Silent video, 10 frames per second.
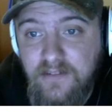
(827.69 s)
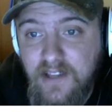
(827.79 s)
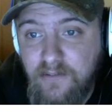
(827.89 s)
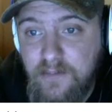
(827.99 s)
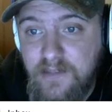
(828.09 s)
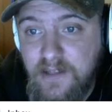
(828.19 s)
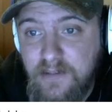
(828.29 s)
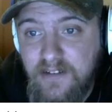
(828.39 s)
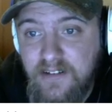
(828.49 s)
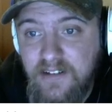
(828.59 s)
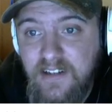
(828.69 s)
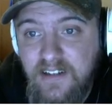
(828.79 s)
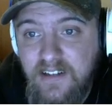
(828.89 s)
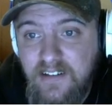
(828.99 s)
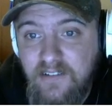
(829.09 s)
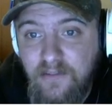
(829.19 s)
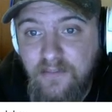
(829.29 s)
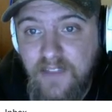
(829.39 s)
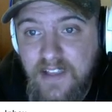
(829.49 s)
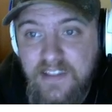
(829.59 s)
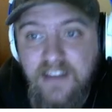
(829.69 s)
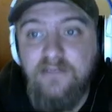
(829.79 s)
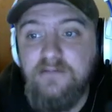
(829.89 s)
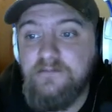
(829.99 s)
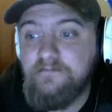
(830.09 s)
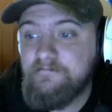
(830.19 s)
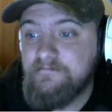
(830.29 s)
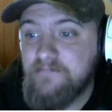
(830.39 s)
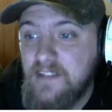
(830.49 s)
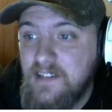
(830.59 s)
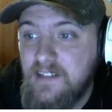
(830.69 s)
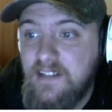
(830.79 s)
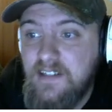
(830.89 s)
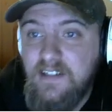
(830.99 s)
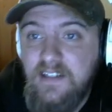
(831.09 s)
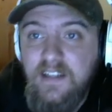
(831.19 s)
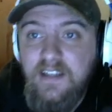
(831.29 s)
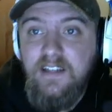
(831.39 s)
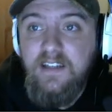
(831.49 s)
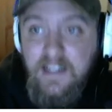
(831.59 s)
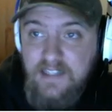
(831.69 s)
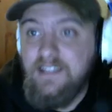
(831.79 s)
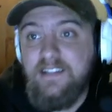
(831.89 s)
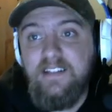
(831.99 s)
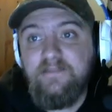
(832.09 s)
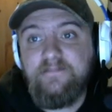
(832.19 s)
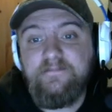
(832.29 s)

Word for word: like ripped up here. That's terrible. Next listing,